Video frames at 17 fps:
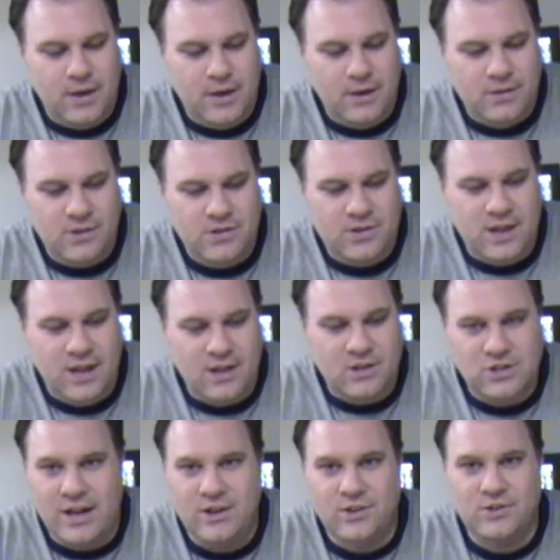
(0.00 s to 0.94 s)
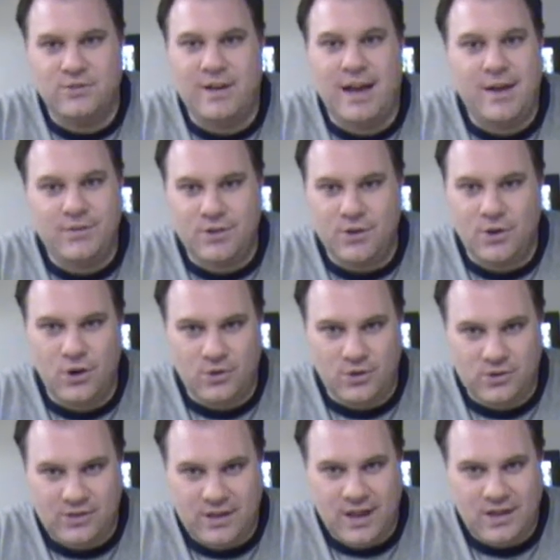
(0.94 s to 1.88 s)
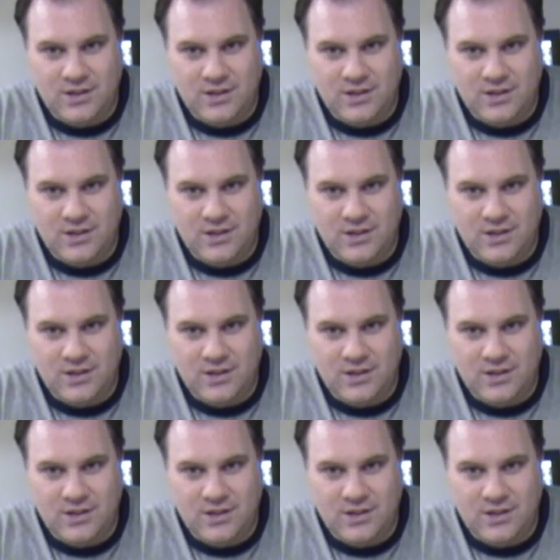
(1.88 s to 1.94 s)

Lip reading: because let's just say you're China,